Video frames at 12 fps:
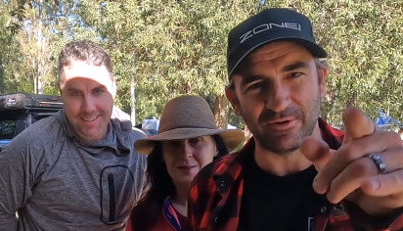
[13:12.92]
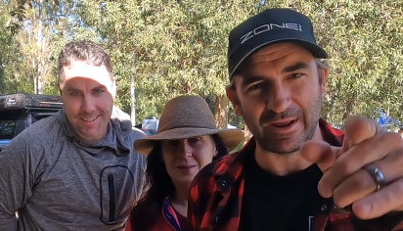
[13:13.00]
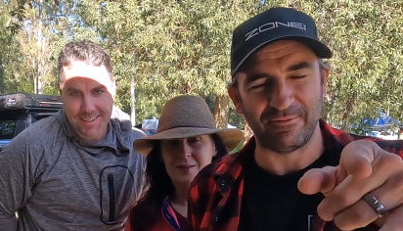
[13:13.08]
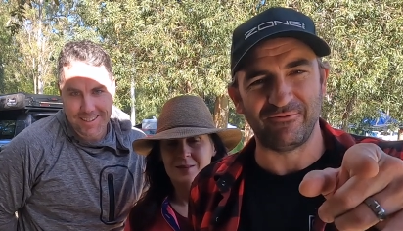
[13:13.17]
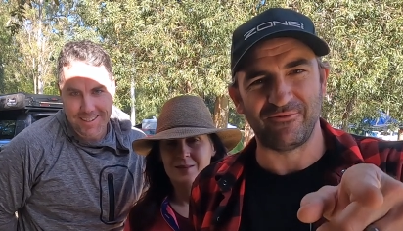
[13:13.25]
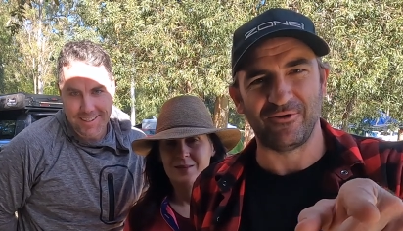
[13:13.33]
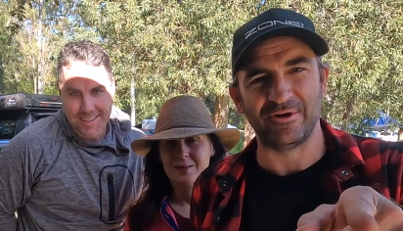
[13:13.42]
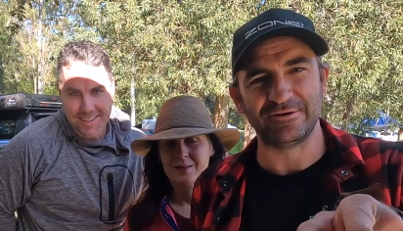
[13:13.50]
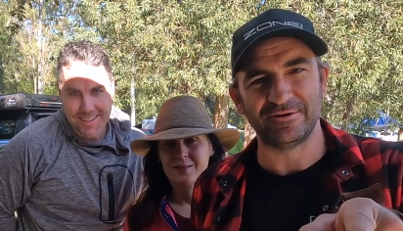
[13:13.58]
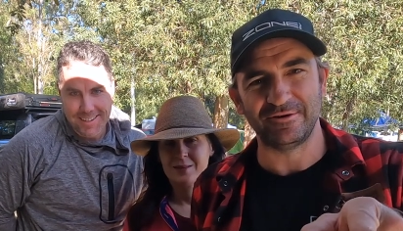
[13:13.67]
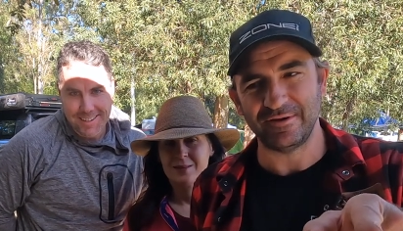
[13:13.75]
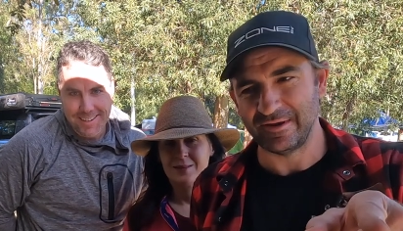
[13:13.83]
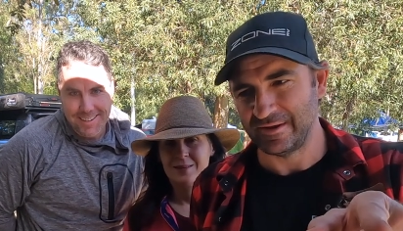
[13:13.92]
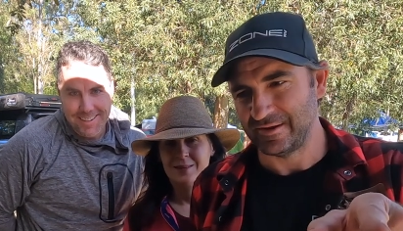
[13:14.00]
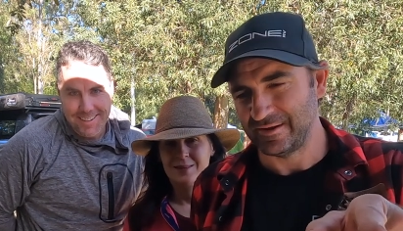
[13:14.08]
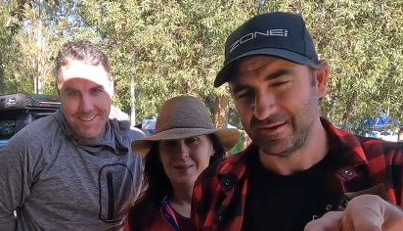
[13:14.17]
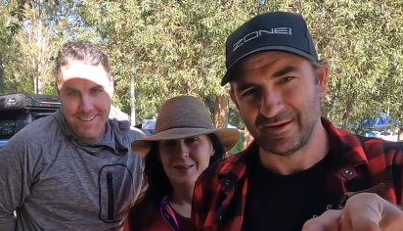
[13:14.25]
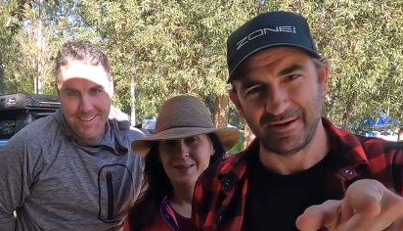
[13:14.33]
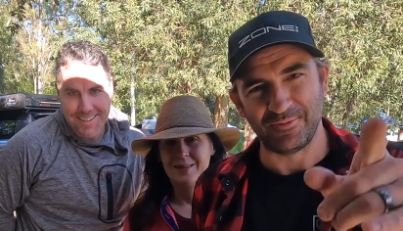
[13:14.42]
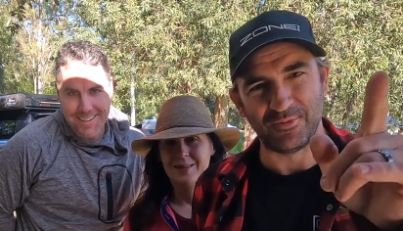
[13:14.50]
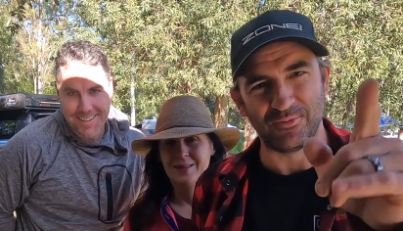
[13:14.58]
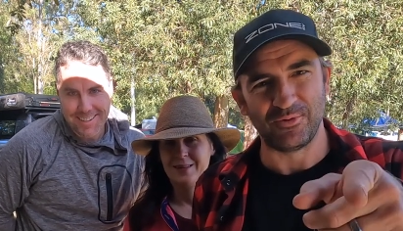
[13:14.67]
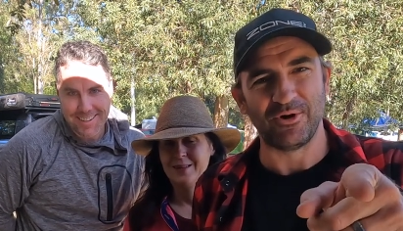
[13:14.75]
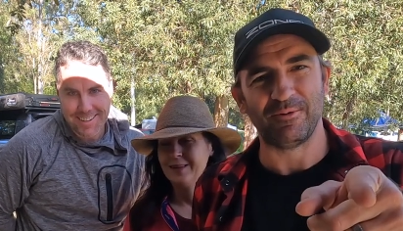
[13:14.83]
Speaker 1: will come and find you and he
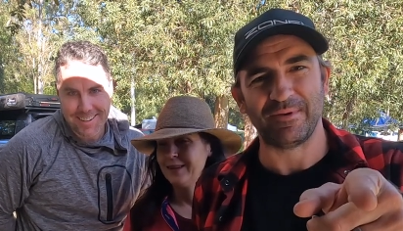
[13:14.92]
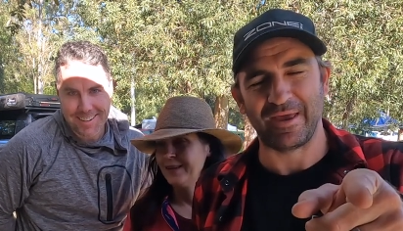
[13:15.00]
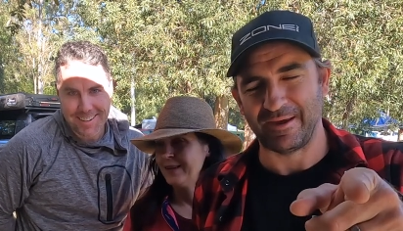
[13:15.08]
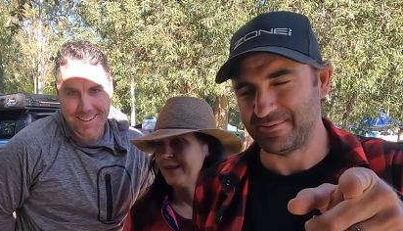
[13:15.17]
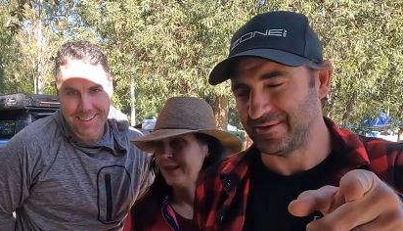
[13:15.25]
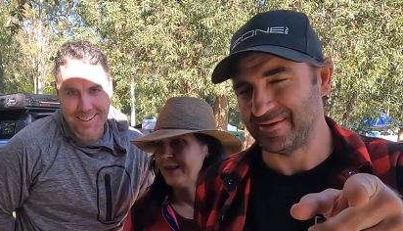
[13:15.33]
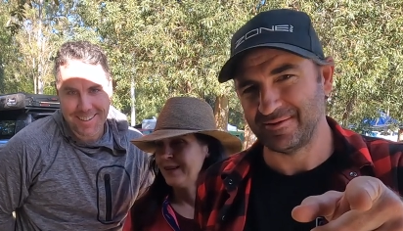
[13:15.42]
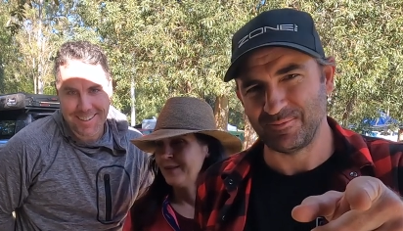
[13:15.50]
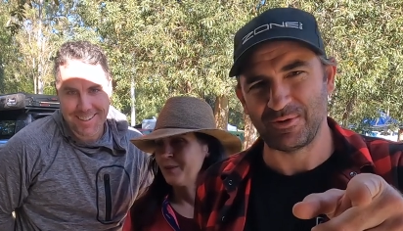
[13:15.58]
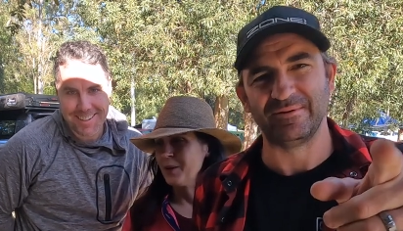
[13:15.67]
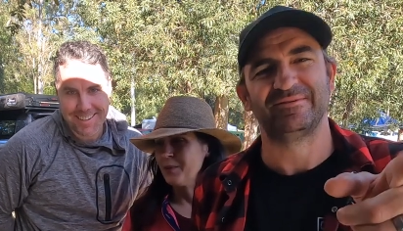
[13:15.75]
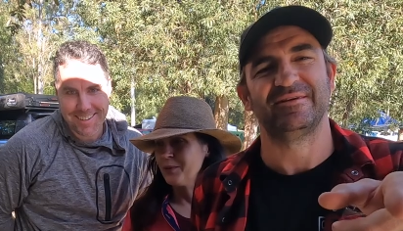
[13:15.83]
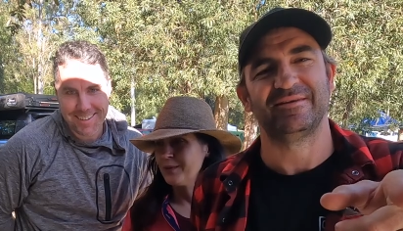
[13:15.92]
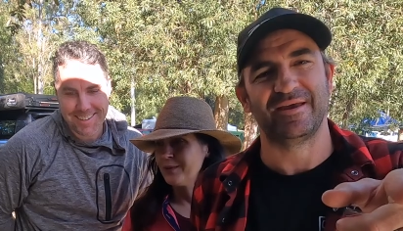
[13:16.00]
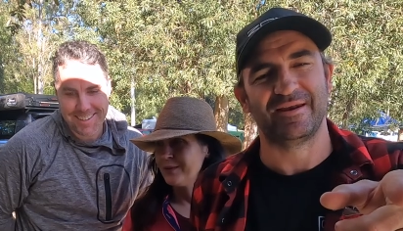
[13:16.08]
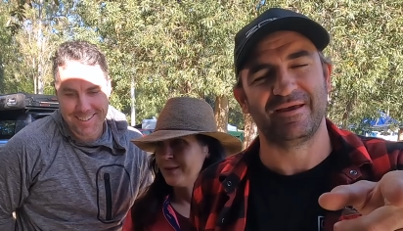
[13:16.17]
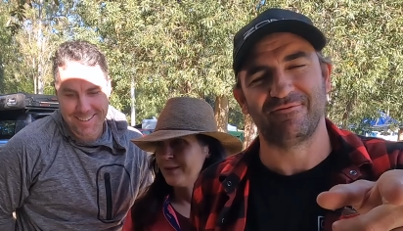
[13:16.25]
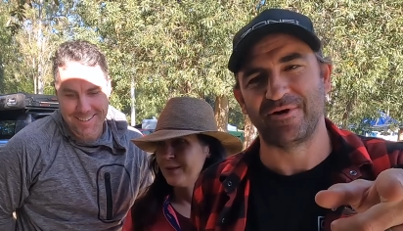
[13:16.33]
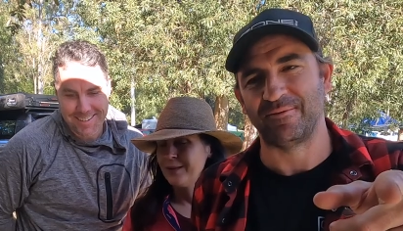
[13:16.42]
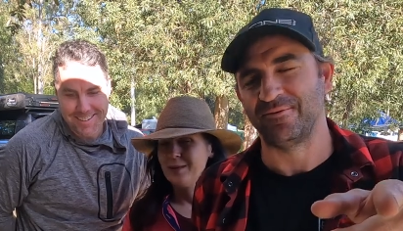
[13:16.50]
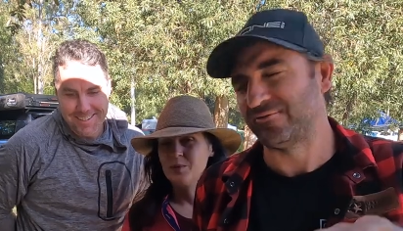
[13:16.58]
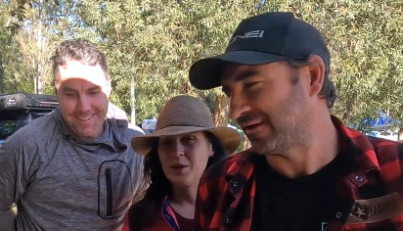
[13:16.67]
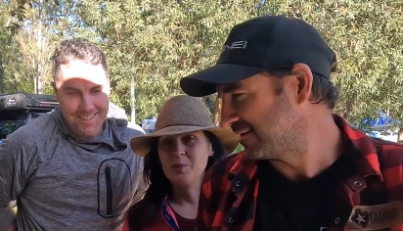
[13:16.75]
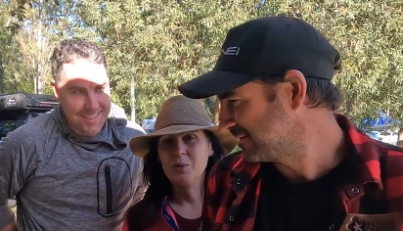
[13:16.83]
will not be happy. He'll probably people, sit down and have a
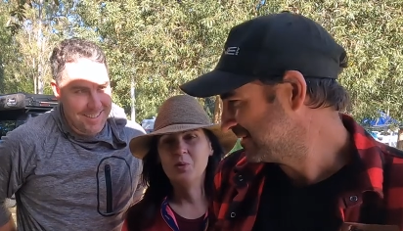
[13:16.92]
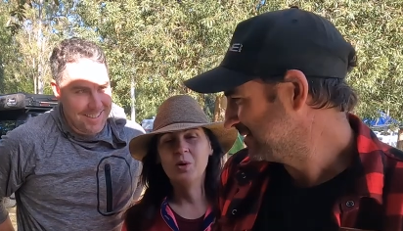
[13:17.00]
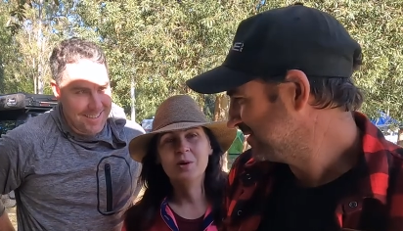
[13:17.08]
run with you. People